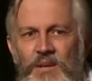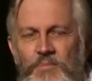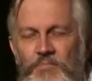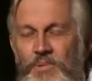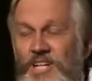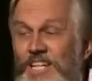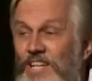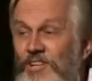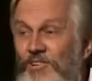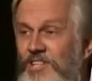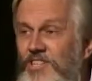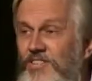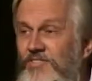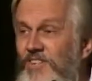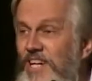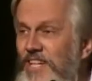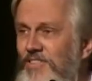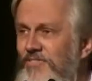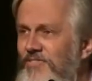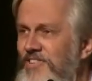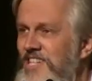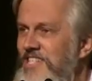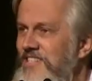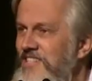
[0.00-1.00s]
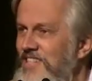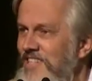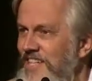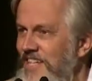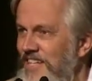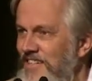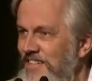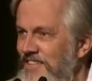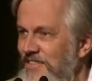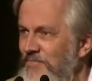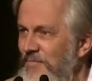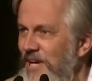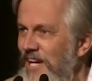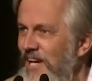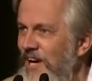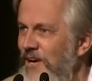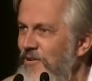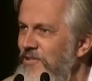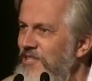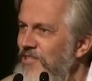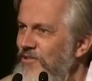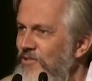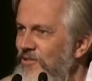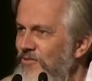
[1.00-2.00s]
But he got quite fascinated by
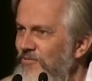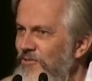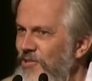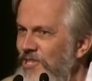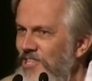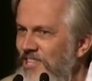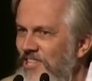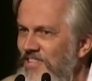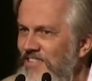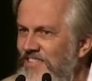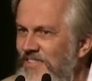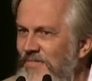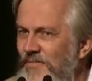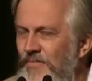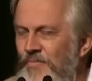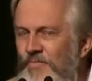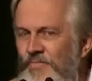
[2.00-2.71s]
how it all worked.